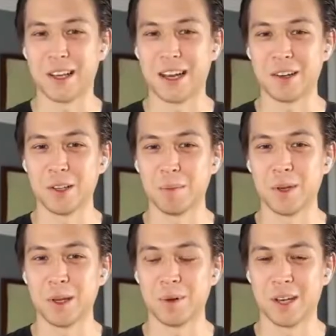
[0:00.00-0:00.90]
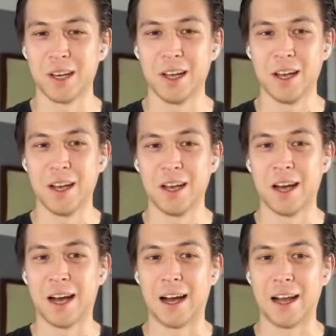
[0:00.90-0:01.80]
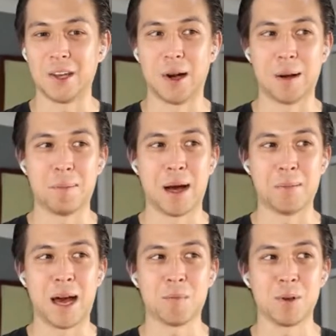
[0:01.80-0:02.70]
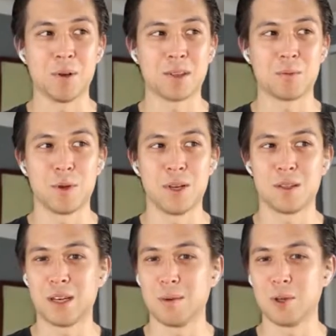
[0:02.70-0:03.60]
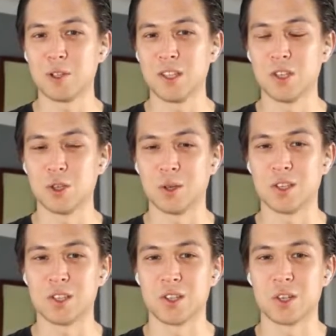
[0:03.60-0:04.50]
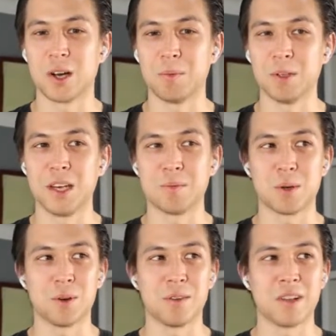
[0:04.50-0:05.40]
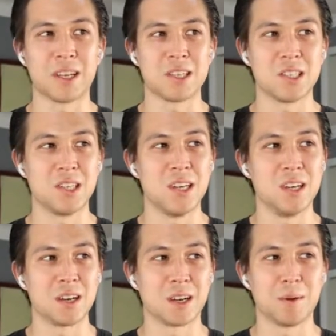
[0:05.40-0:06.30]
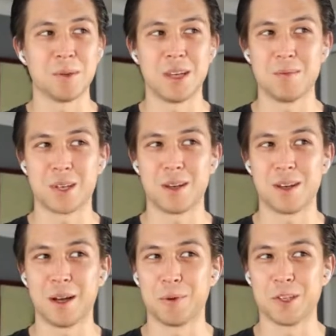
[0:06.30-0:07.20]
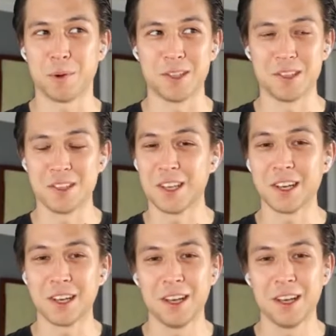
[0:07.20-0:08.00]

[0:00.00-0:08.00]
that a little bit, but I'm happy with most of these choices. There's a couple names I would have liked to see and a couple names I wish I wasn't seeing,